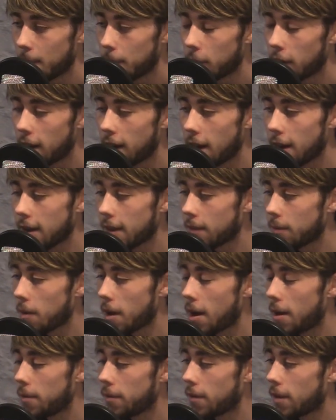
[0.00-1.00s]
but I like as
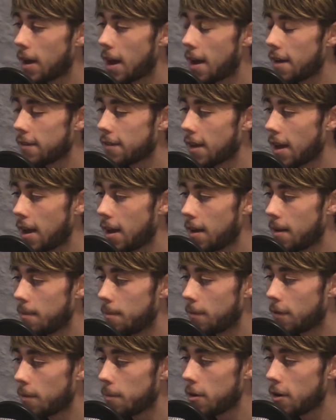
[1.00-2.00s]
well. I was gonna ask
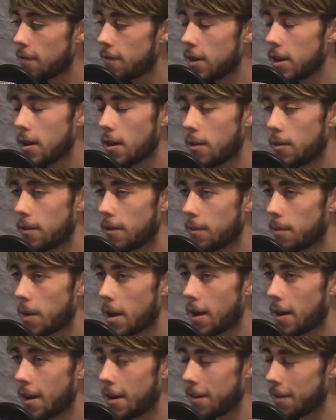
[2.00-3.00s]
some of your videos as
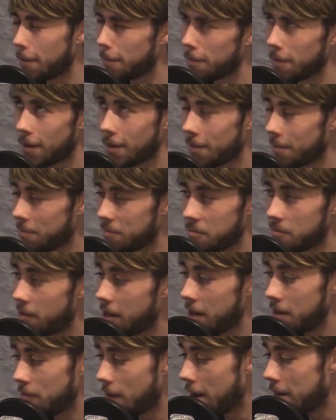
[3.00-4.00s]
well, and this is a
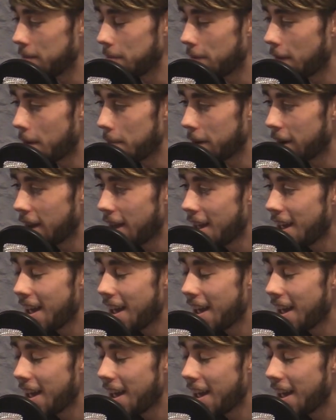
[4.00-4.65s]
really random topic.